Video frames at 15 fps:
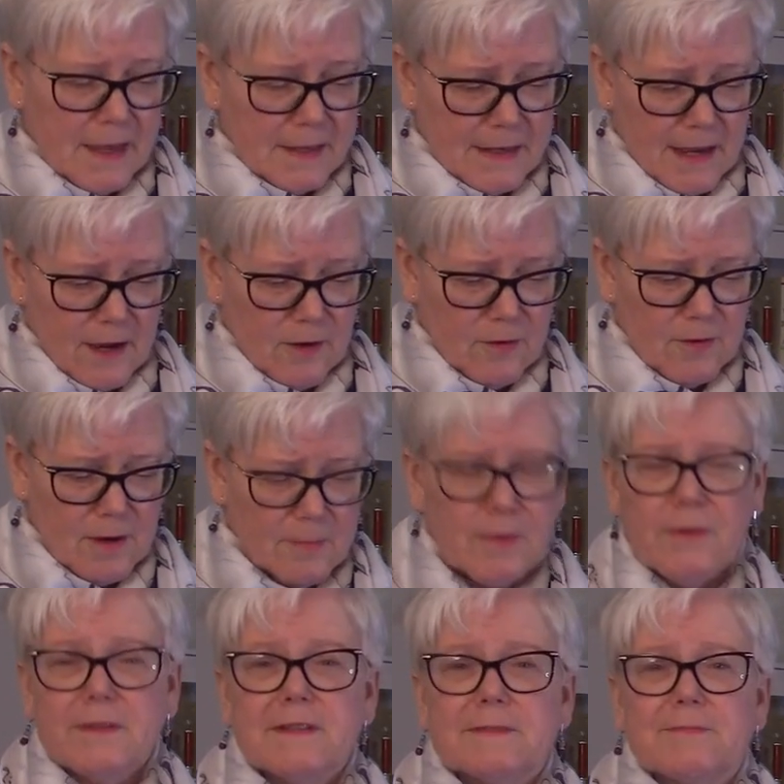Now,
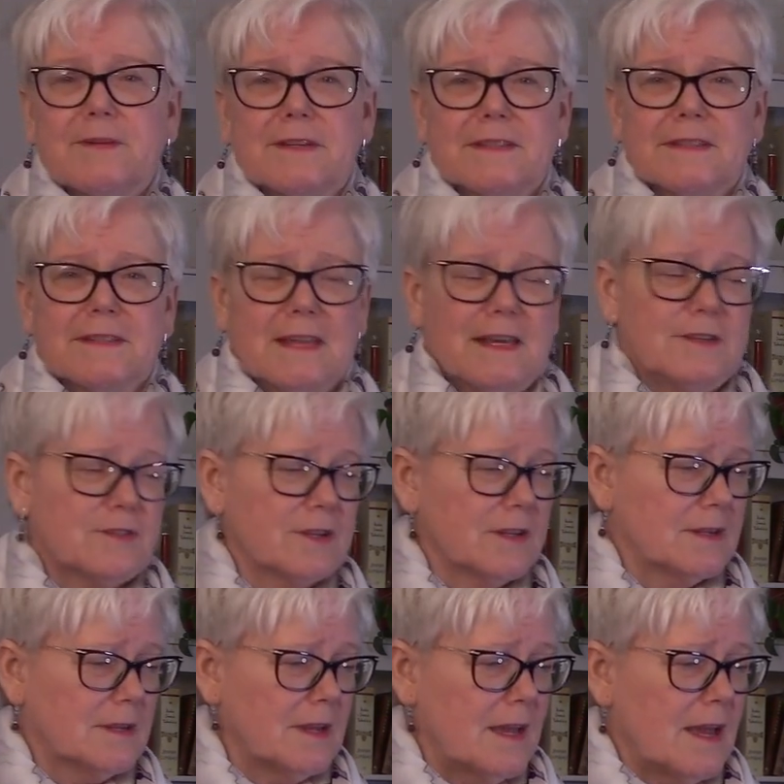about this
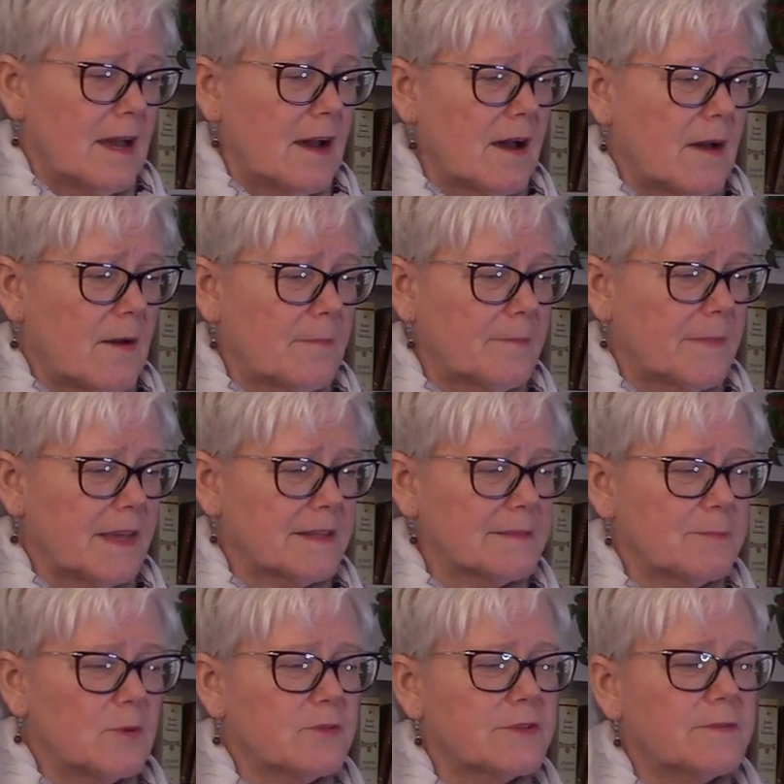presentation, as
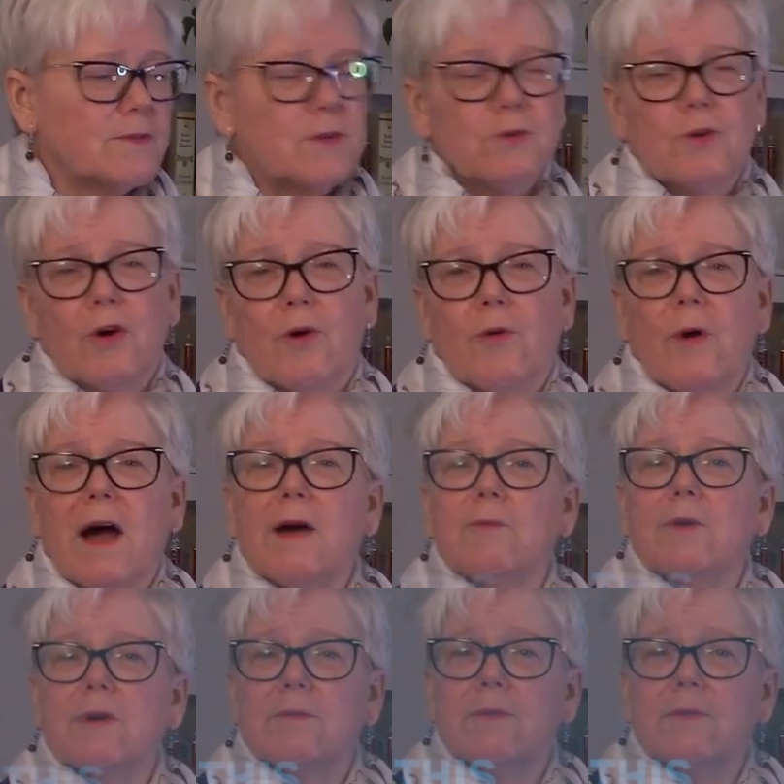most of you know, I work